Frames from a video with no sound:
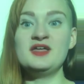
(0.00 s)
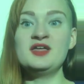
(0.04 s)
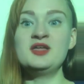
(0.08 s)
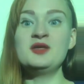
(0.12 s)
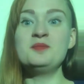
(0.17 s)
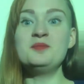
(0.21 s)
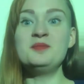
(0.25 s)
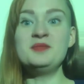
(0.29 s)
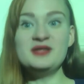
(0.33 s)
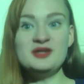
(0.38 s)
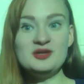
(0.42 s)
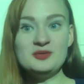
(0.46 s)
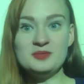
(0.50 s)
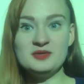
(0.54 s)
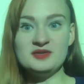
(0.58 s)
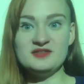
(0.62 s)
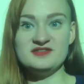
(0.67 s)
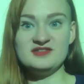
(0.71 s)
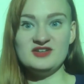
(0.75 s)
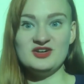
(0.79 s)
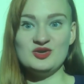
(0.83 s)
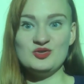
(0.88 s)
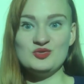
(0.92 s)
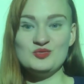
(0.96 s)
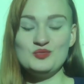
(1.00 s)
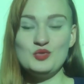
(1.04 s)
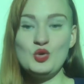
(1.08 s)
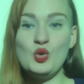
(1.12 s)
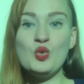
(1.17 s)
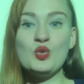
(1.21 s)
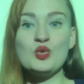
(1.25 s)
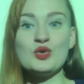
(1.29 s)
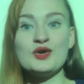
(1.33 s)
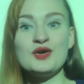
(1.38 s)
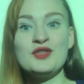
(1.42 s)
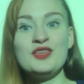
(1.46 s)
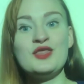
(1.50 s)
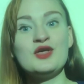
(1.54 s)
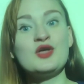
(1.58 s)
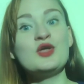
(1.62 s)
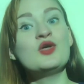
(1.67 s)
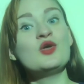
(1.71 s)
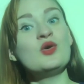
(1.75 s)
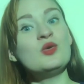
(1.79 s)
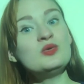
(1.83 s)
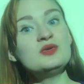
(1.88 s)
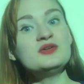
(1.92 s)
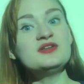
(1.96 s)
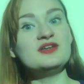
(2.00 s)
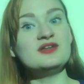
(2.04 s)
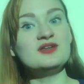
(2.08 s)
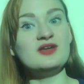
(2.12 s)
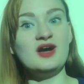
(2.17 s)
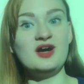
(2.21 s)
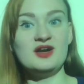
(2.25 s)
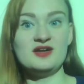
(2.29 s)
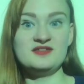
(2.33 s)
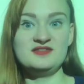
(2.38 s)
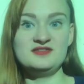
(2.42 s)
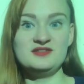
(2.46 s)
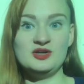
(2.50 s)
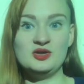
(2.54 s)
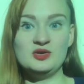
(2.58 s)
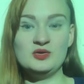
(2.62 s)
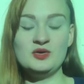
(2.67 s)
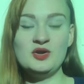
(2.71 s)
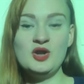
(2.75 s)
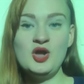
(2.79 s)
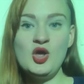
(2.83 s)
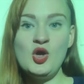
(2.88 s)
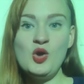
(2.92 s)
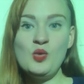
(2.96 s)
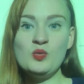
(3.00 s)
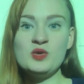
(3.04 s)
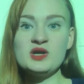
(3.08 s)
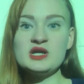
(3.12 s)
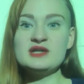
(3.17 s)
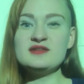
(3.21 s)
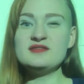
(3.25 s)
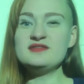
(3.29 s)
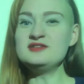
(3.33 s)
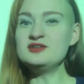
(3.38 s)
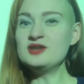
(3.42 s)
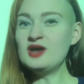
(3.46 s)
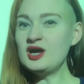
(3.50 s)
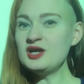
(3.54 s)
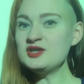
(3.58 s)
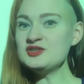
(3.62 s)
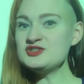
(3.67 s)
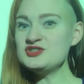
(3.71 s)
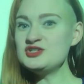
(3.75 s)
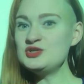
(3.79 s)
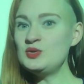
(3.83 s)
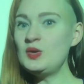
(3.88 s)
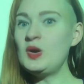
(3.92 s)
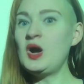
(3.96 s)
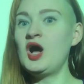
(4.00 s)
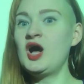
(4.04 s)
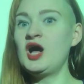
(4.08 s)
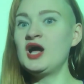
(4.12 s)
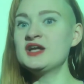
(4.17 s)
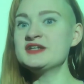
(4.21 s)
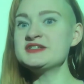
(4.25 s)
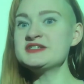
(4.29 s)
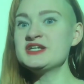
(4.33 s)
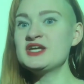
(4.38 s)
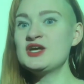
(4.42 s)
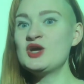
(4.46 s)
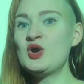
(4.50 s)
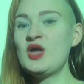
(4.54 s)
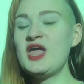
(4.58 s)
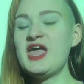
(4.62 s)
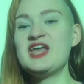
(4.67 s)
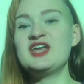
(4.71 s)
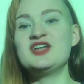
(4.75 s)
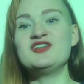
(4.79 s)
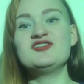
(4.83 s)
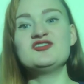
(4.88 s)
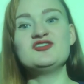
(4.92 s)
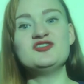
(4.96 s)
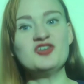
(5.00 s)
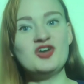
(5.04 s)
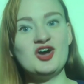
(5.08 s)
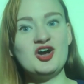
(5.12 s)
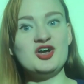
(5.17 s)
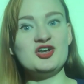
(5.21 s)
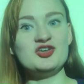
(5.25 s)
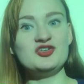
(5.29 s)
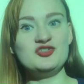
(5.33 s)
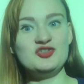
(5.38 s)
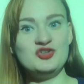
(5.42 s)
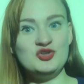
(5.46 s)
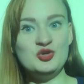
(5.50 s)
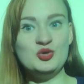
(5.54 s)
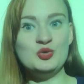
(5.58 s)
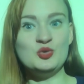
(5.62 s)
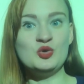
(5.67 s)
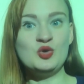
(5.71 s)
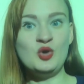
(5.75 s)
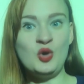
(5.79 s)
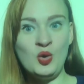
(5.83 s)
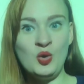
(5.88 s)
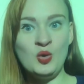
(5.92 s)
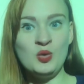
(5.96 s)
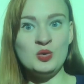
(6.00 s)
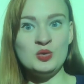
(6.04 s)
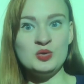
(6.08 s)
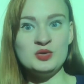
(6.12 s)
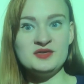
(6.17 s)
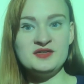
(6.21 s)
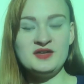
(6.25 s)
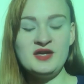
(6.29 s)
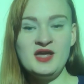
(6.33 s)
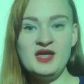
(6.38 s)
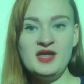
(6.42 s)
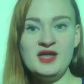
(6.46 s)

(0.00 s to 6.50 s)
habitable zone, or the Goldilocks zone, where it's not too hot and it's not too cold.